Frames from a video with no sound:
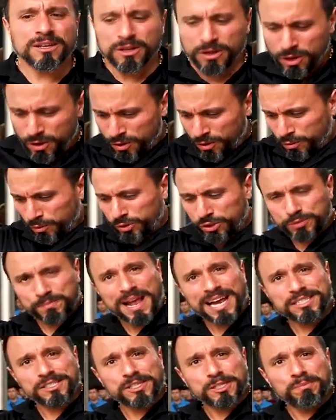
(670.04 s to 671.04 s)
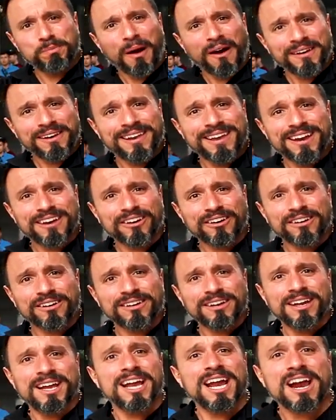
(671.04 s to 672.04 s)
Well, smash this button here.
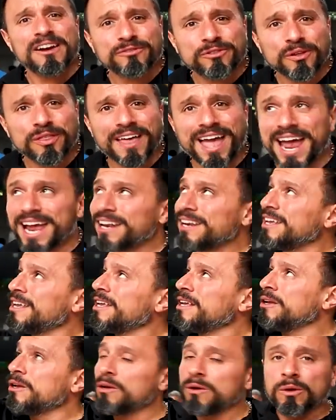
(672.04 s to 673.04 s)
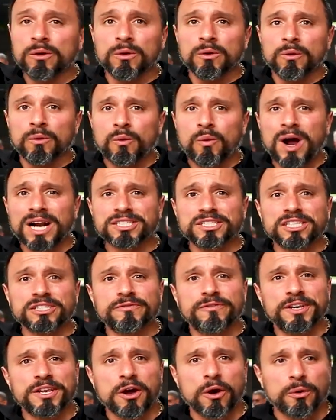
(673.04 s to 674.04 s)
After that, watch
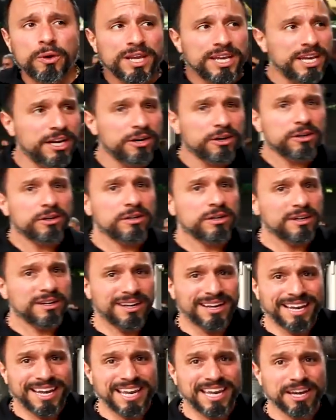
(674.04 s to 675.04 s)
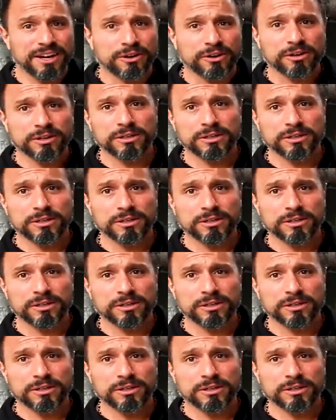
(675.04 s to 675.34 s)
this video here, here,